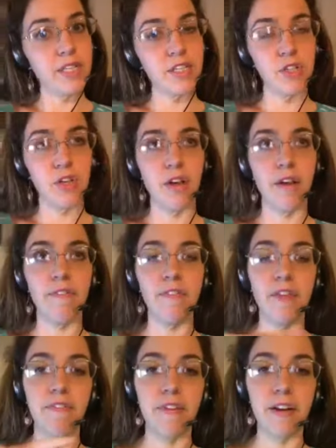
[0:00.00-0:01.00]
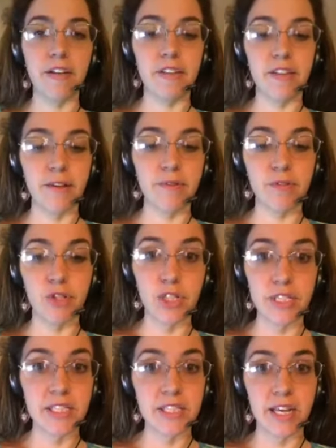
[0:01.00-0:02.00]
Because if they were
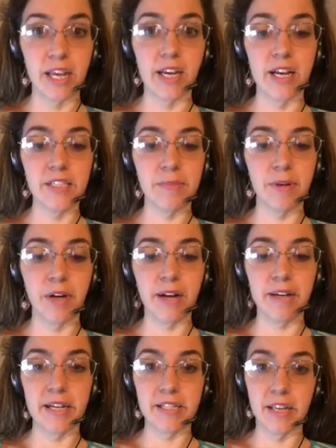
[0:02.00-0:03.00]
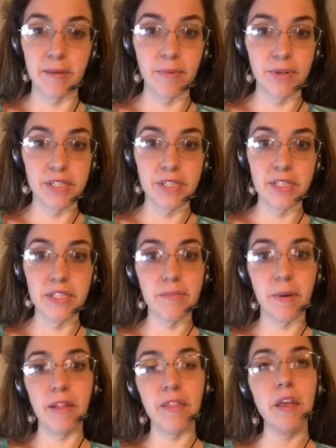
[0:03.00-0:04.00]
just to stay a customer, I'd get 10 points this
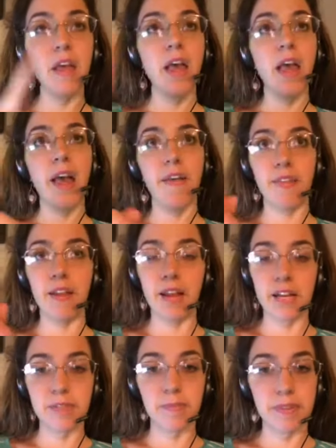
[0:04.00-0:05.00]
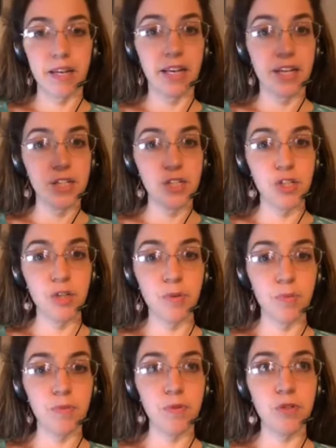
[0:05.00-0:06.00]
month, and then next month I'd get
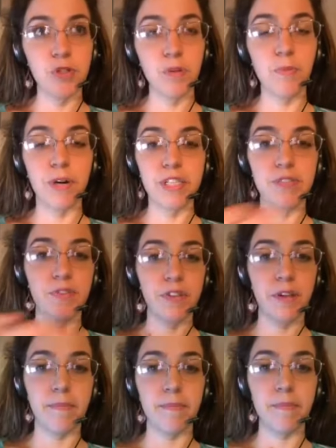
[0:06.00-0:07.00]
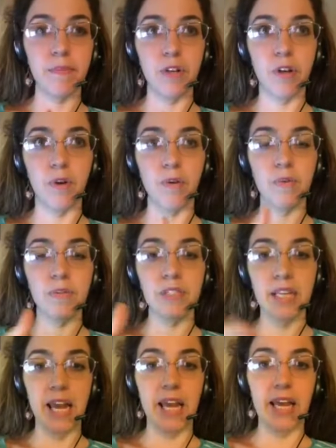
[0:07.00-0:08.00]
2 points for them,
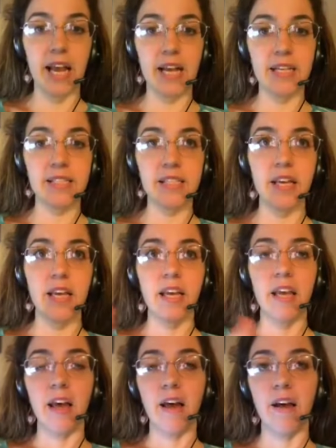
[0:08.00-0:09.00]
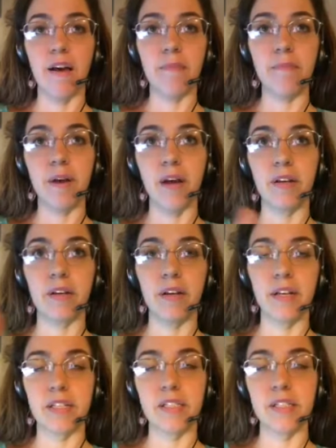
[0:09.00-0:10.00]
staying as a
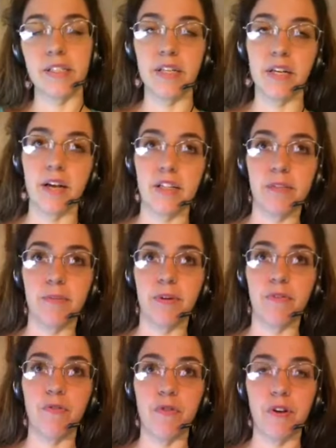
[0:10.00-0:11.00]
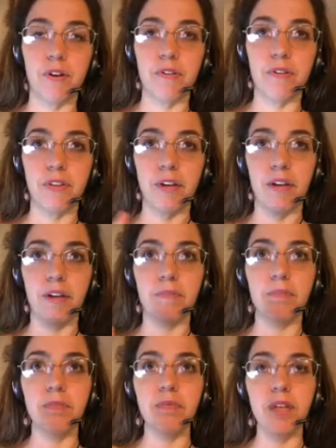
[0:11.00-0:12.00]
consistent customer for the
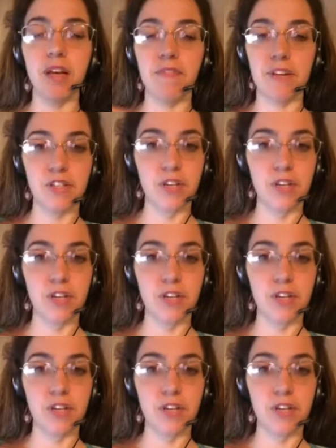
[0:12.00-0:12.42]
convention